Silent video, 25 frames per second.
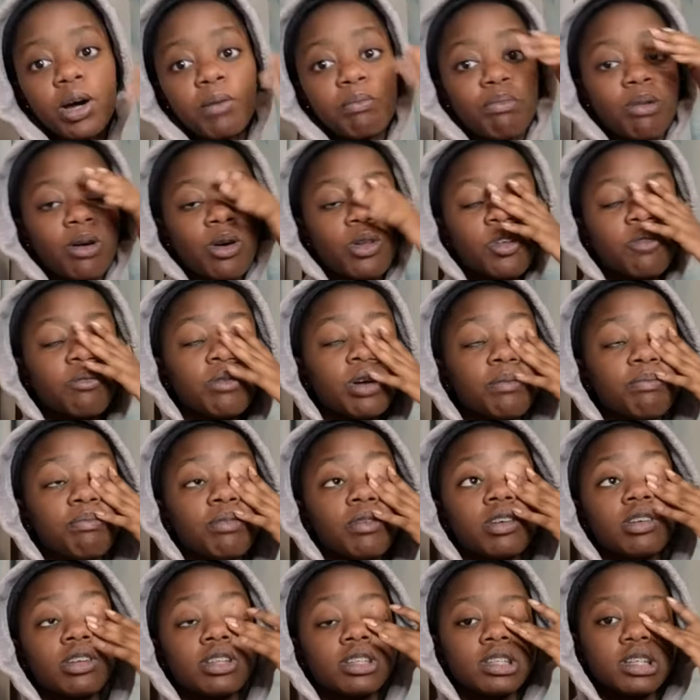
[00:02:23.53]
But both of my
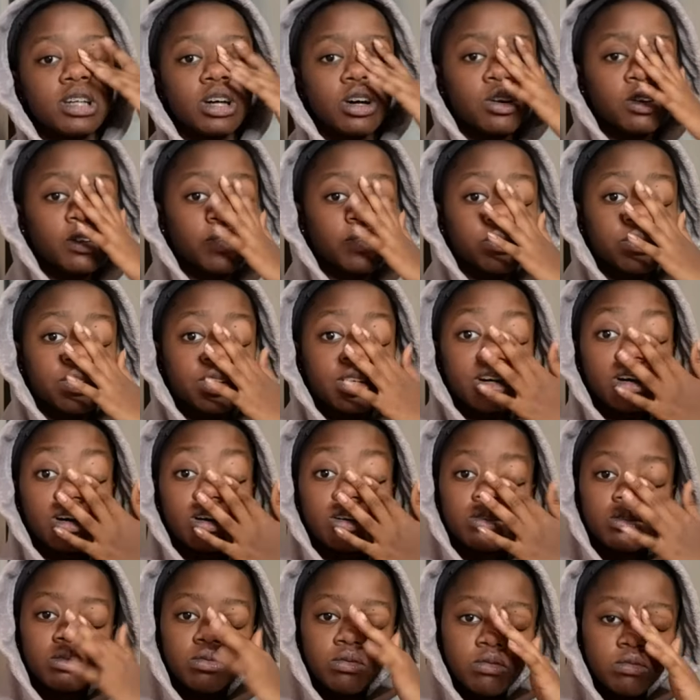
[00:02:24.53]
parents are out of
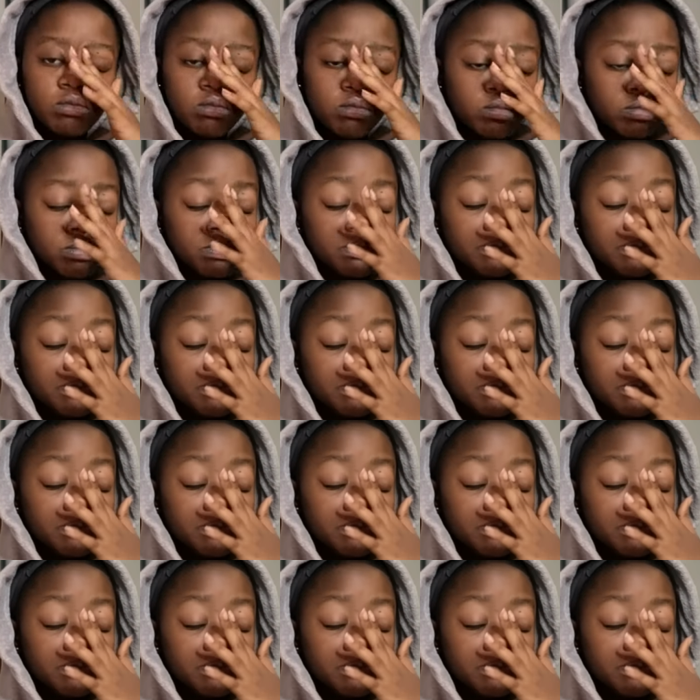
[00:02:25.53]
town.